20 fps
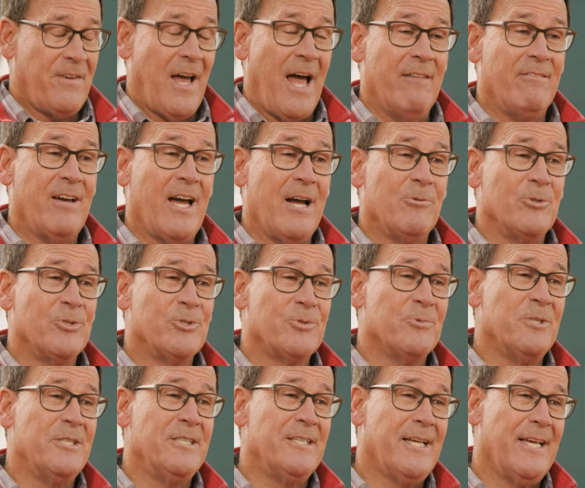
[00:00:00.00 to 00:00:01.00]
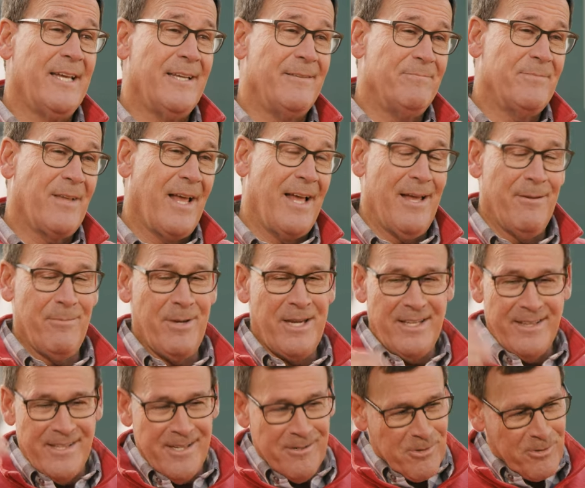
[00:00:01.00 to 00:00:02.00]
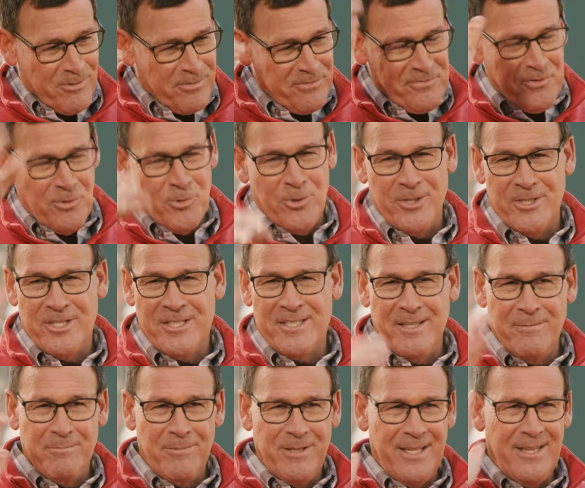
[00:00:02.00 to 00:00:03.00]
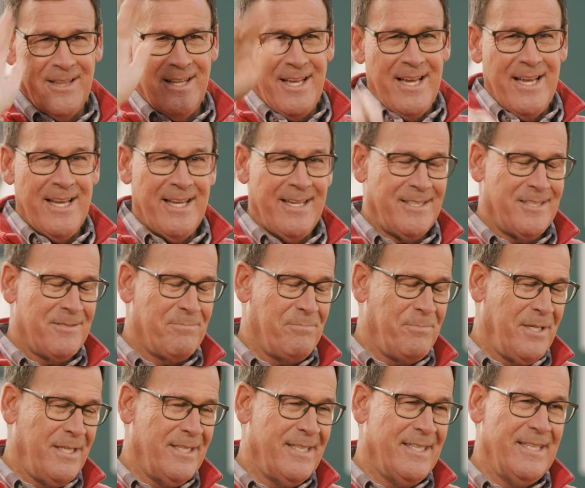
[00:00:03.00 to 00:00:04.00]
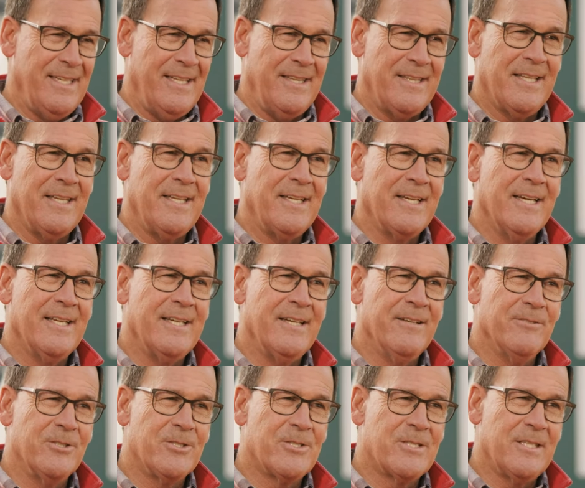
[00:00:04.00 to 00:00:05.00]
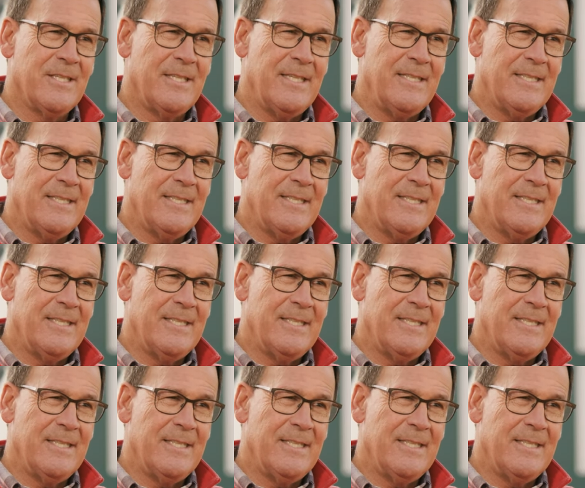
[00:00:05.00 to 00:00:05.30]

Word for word: five hours one day. I mean, there were four assembly lines, beat anything I'd ever seen.